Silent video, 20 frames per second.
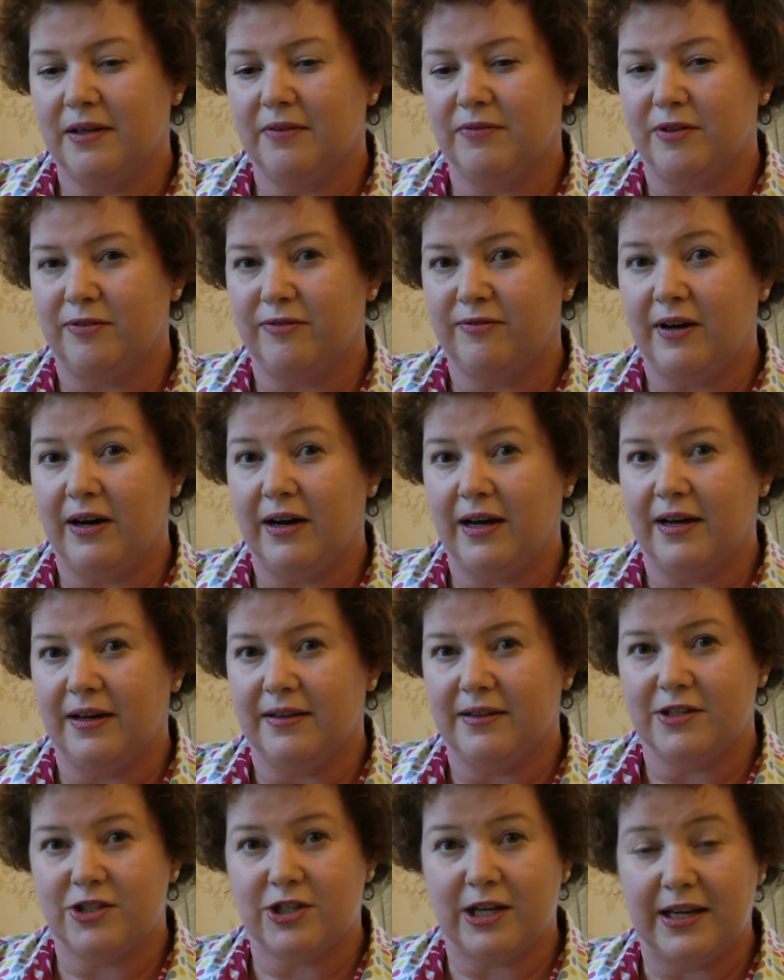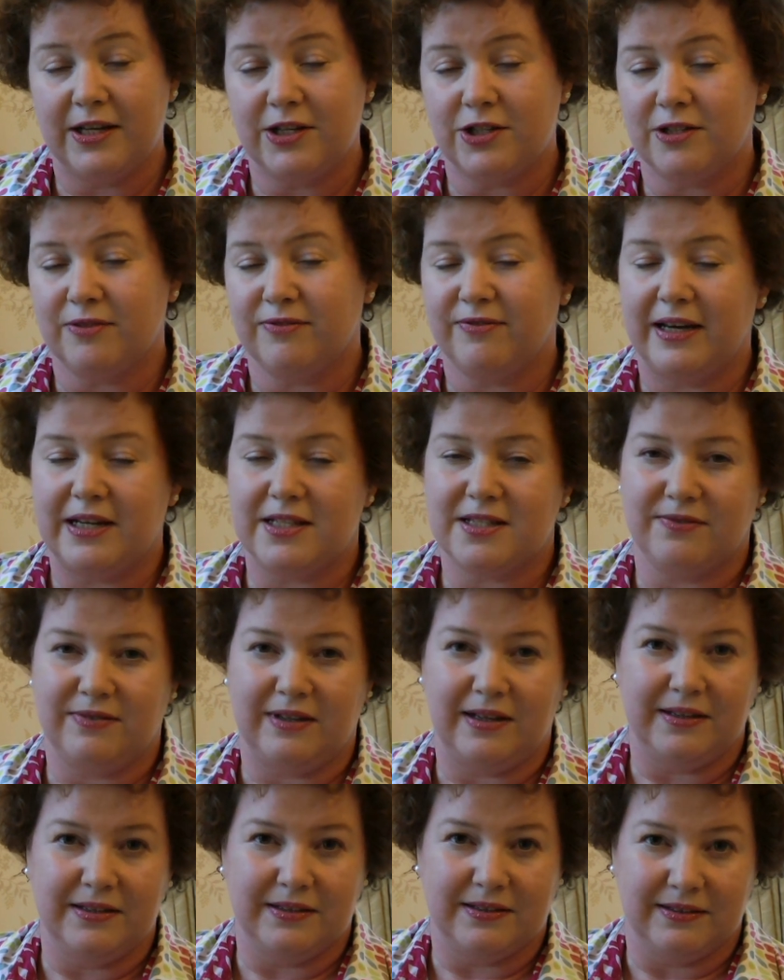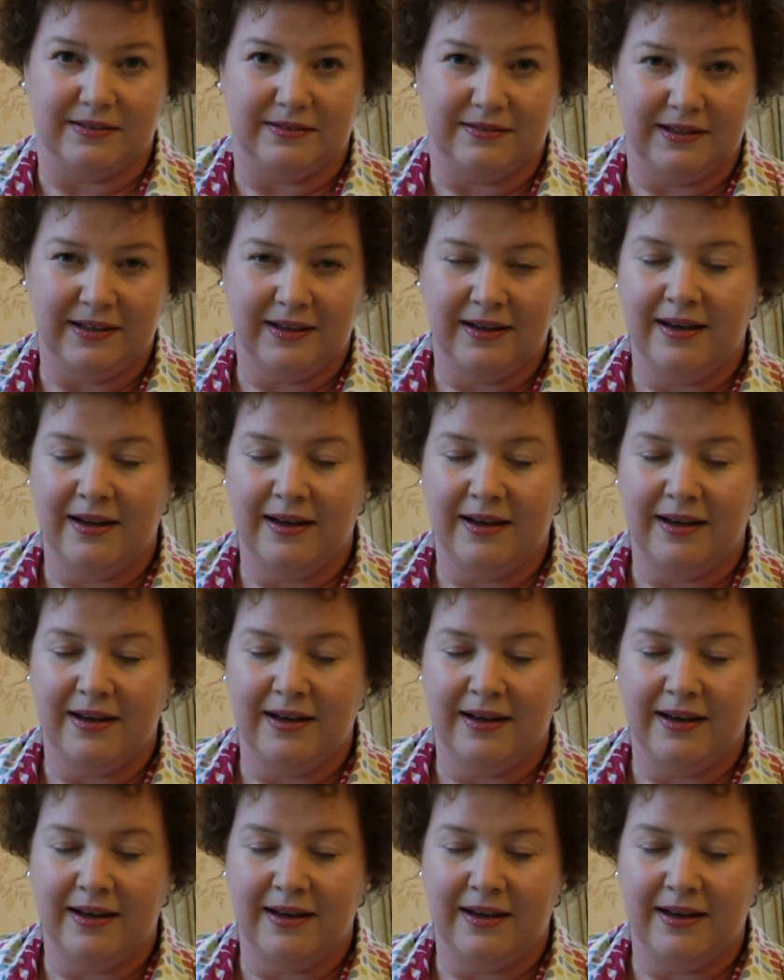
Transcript: of the fire that changed the face of London,